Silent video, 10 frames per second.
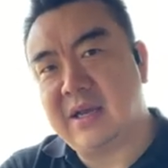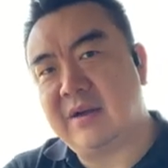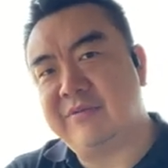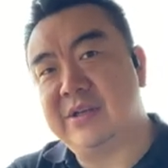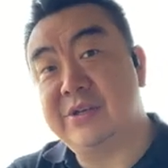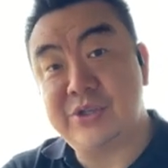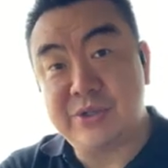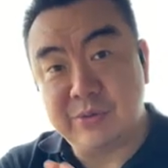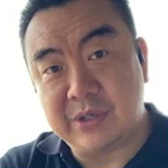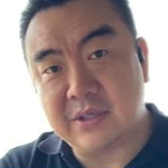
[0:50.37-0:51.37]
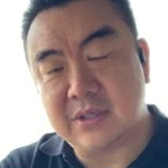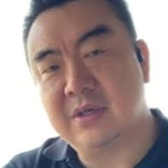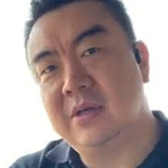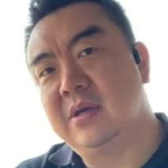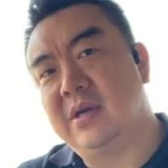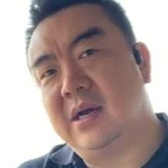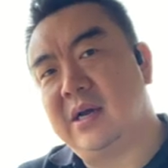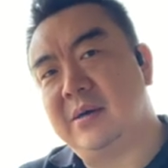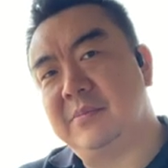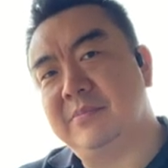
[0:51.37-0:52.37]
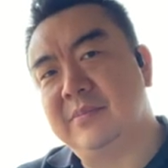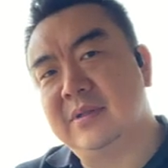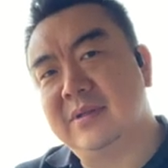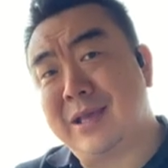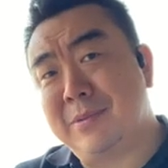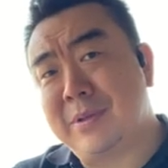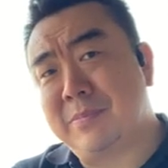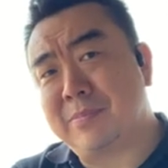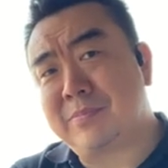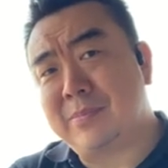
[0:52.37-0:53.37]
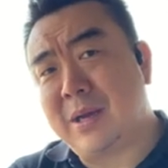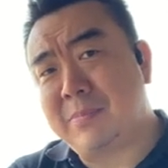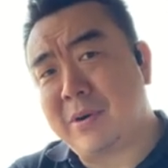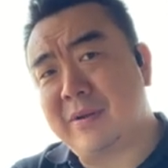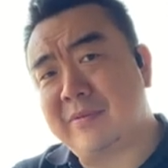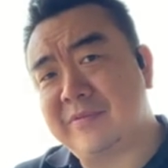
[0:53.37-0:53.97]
every student can be a part of.